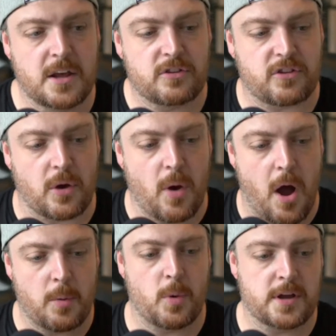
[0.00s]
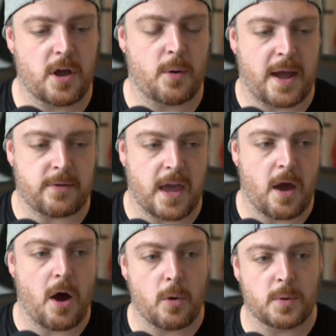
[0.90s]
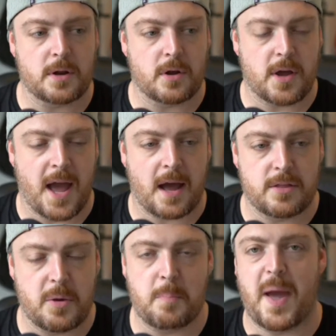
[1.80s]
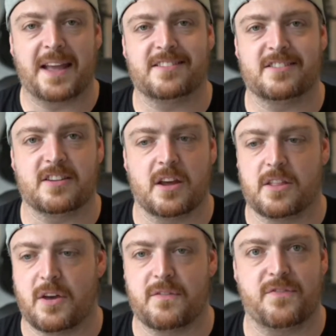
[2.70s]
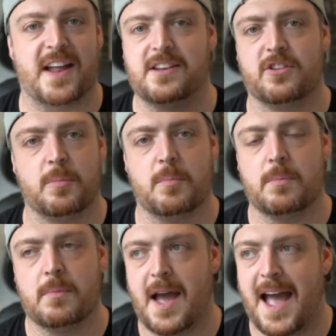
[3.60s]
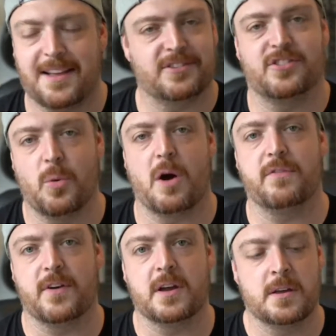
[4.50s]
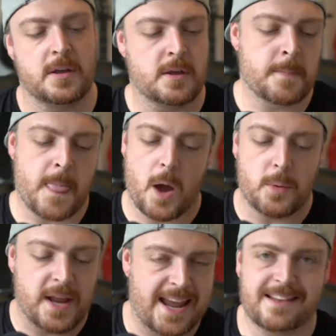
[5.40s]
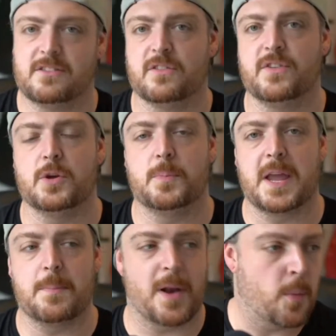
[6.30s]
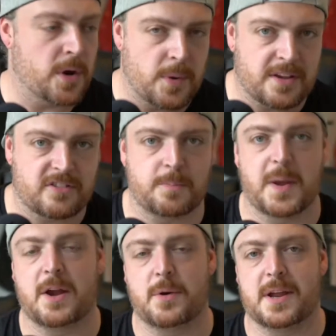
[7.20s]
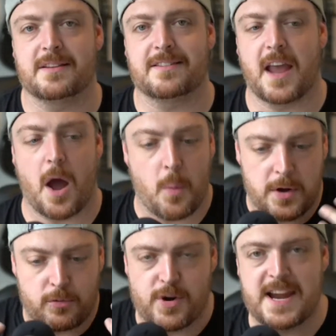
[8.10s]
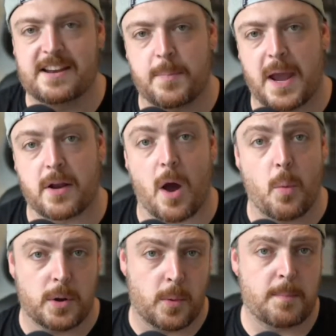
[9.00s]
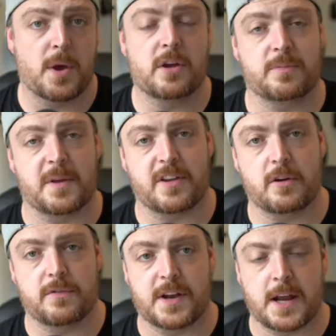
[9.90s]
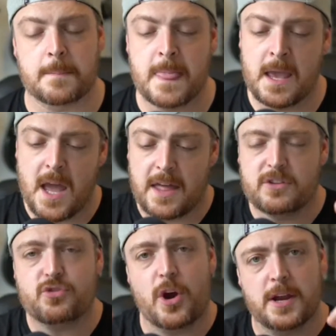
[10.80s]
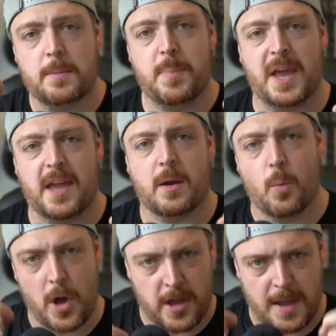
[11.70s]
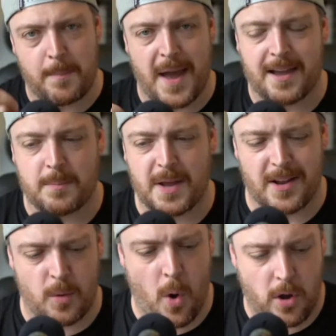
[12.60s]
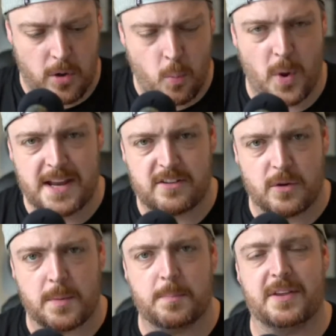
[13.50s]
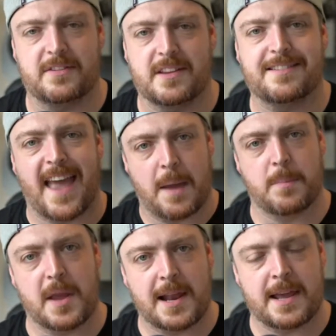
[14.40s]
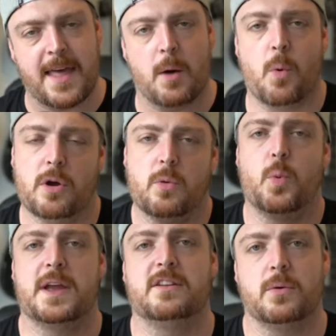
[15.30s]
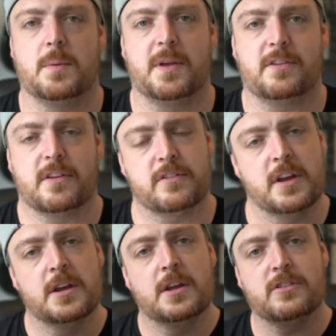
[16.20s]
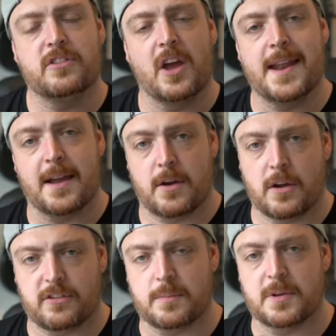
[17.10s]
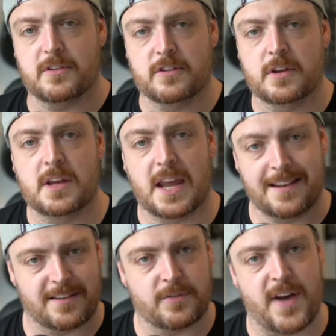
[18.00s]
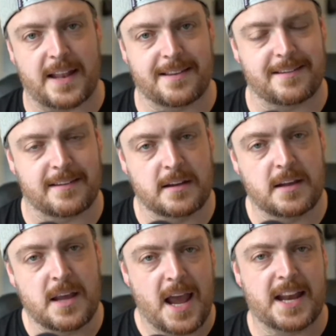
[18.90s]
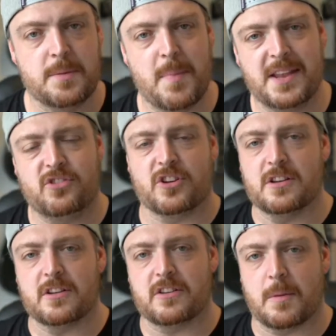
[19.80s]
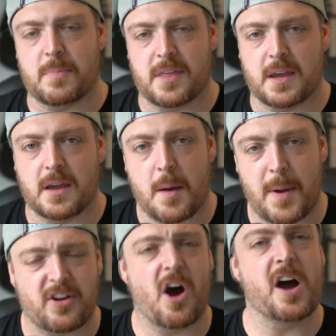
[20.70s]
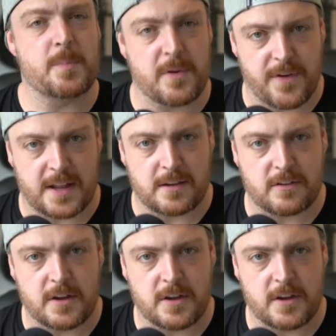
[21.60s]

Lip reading: So I want to go out there. I want to look at the best that fandom has to offer. I want to interview people. I want to experience it. I want to read about it. I want to immerse myself in it and then try and unpick it, work it back and be like, what can we do in business to emulate that? What can we do in business to turn our customers into fans? And you mentioned something about hyper fans.